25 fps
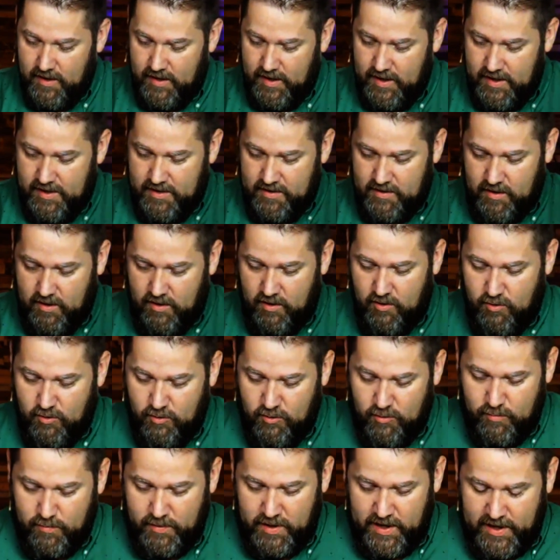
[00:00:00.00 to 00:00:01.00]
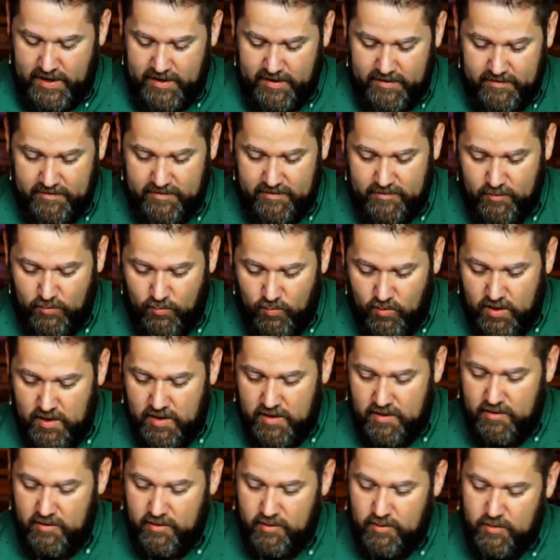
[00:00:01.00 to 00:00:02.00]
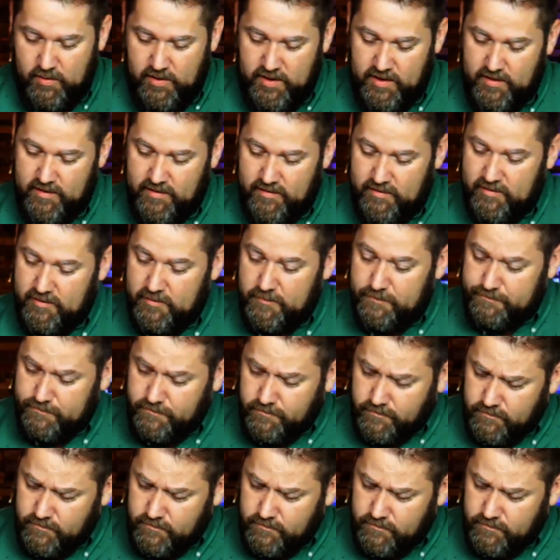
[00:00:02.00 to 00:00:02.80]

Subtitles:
in the home as the one who is